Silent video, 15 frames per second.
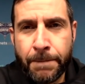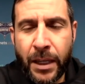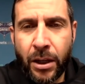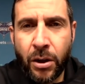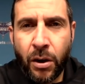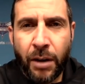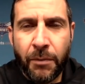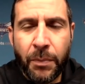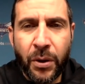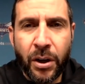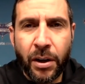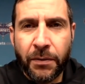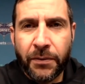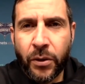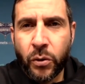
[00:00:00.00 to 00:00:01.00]
You know, I put
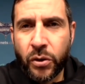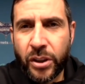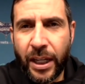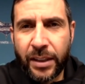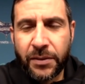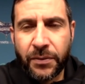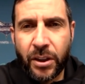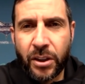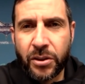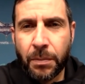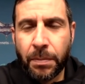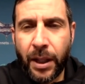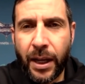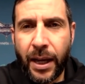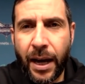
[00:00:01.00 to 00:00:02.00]
in a few sets for us to
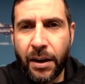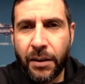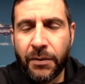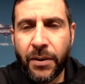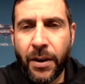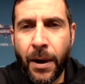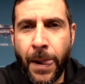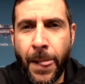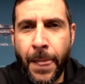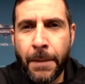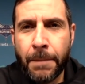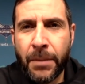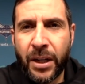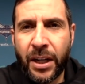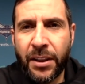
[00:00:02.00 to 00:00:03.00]
play out of.
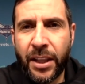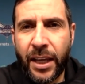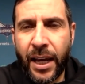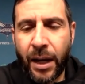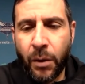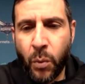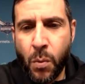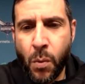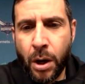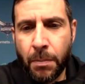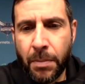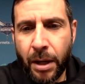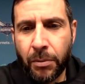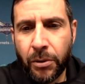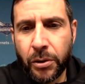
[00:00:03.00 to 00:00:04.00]
But in the end, we want to
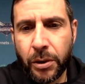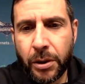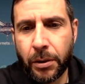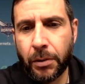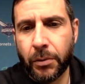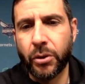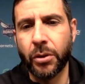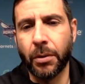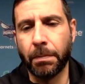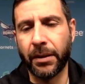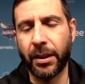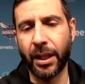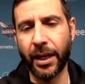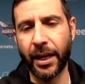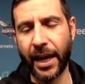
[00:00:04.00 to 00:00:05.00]
be able to, to
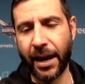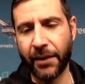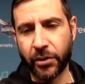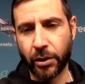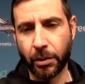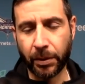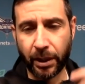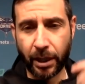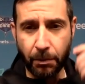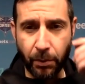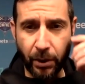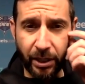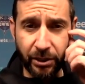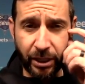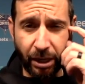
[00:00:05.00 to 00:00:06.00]
play after a play
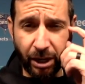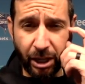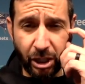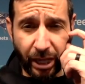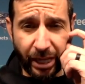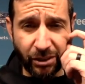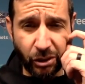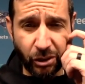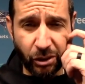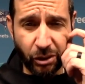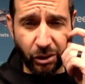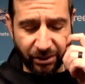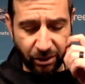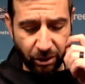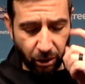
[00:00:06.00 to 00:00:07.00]
breaks down. And as you
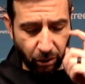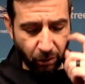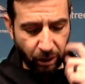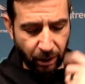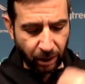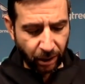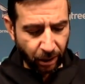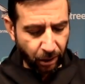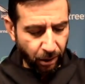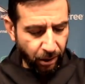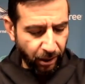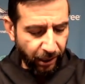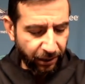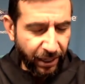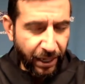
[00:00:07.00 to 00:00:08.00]
guys know,
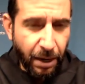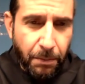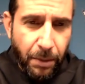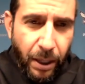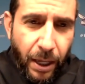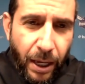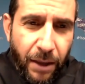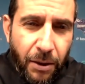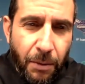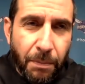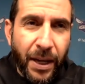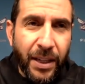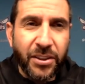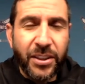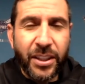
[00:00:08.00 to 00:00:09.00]
in the N B A, the
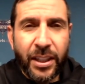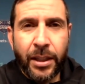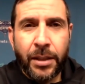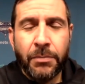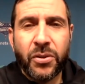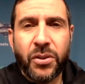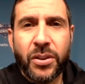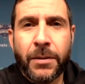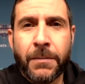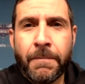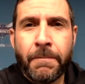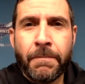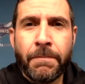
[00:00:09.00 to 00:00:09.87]
best teams,